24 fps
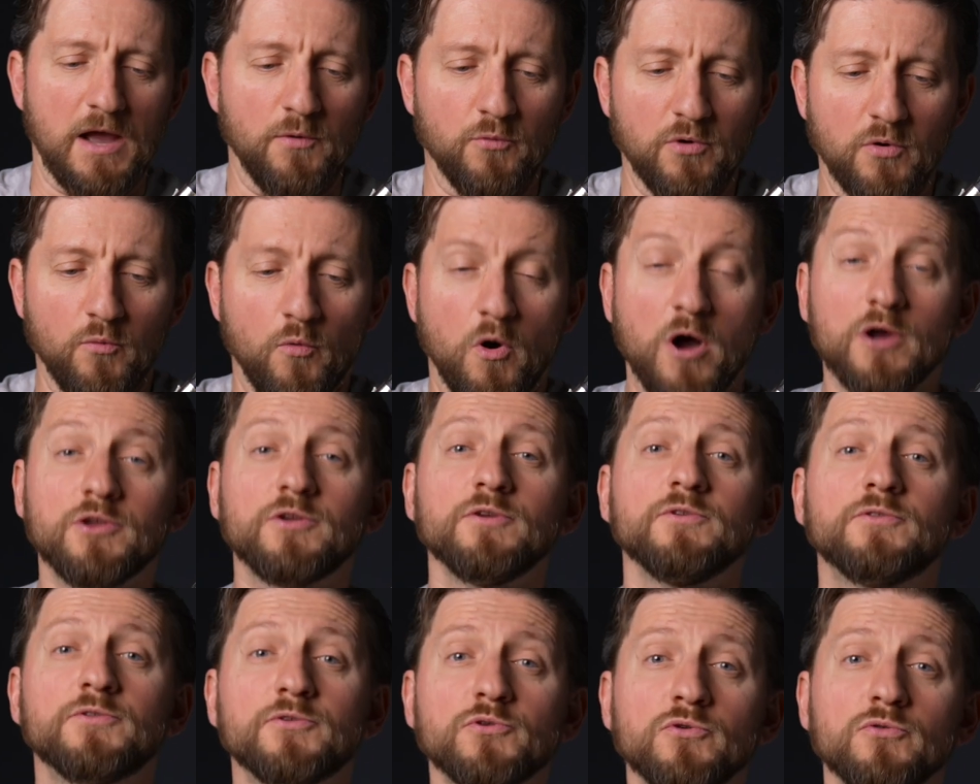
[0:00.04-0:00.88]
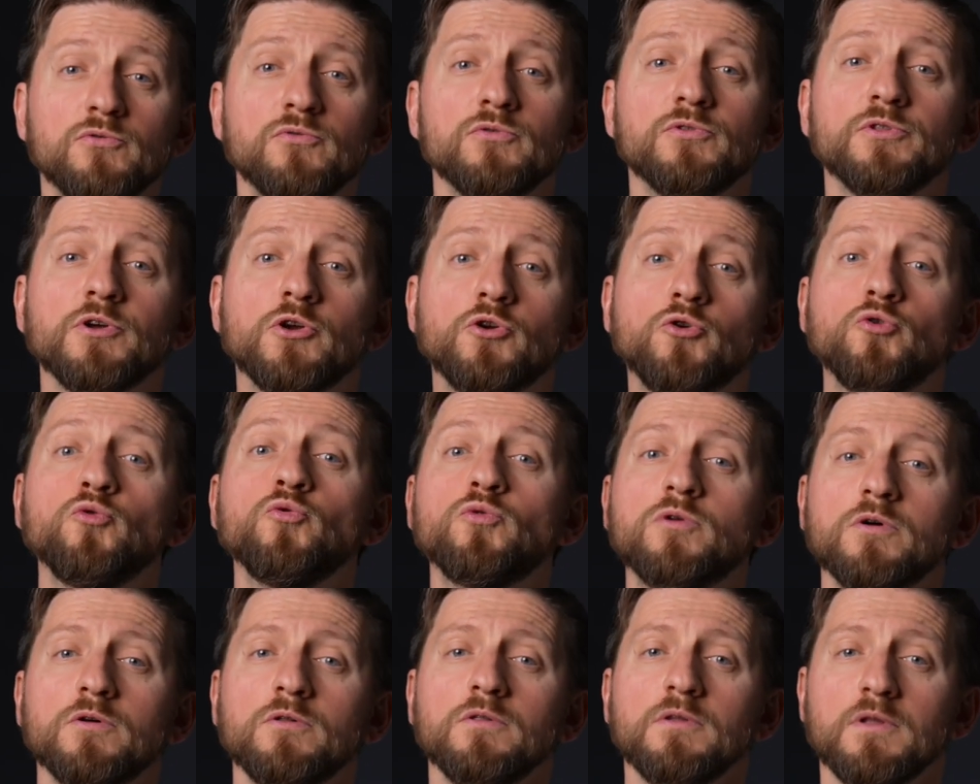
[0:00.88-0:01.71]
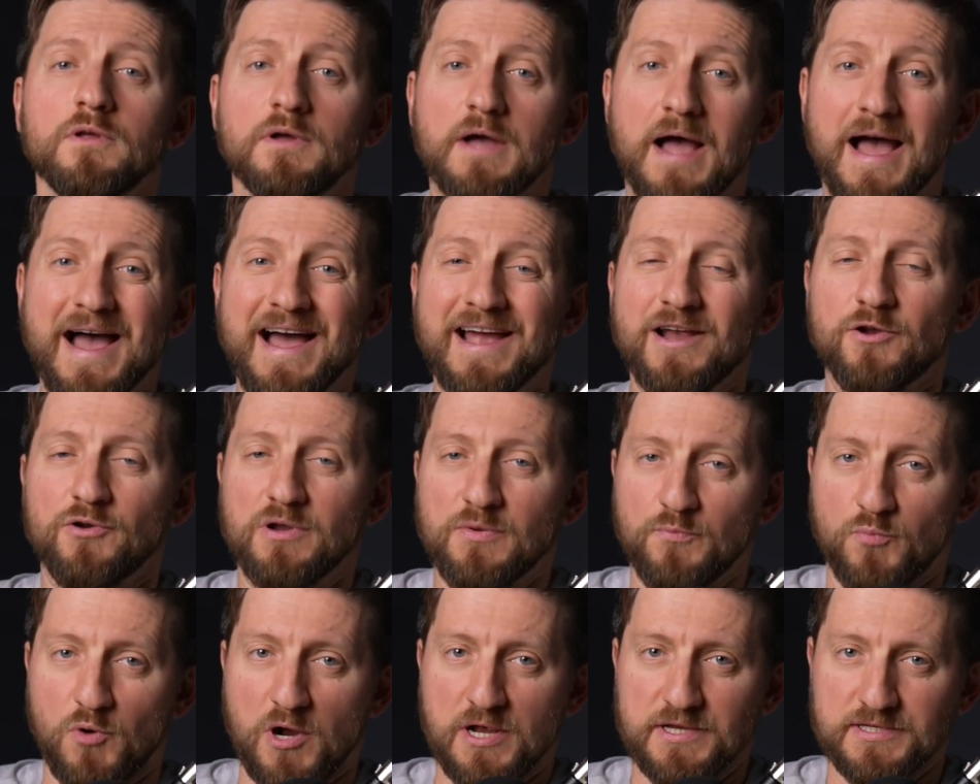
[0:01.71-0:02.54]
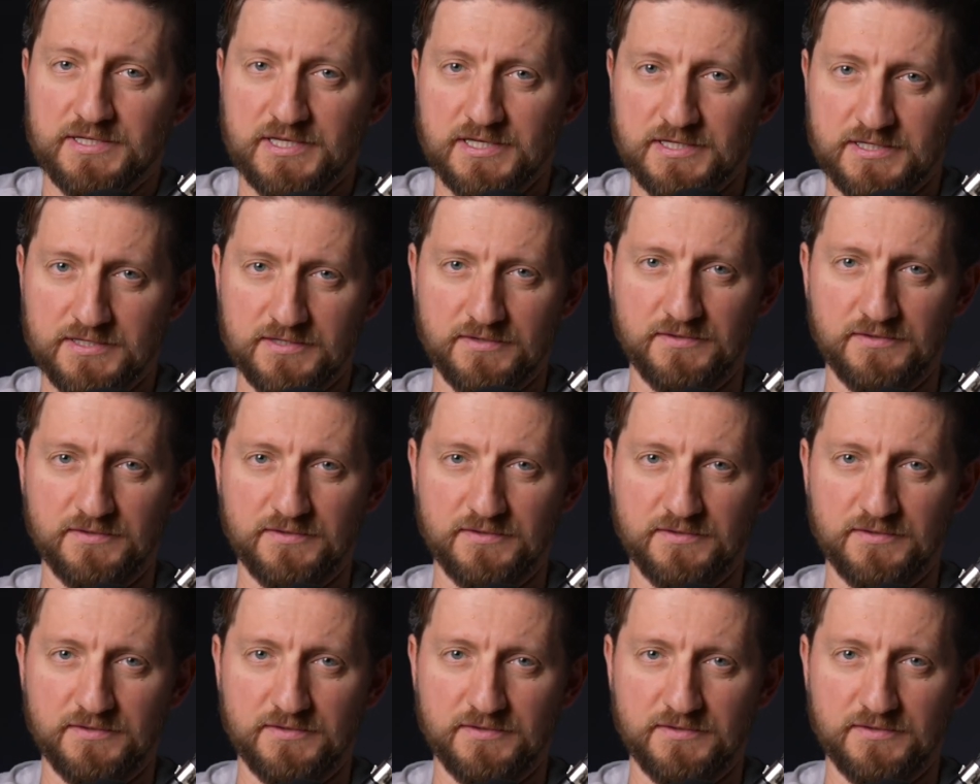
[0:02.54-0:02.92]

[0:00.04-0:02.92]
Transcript: want to walk you through the Google hiring process.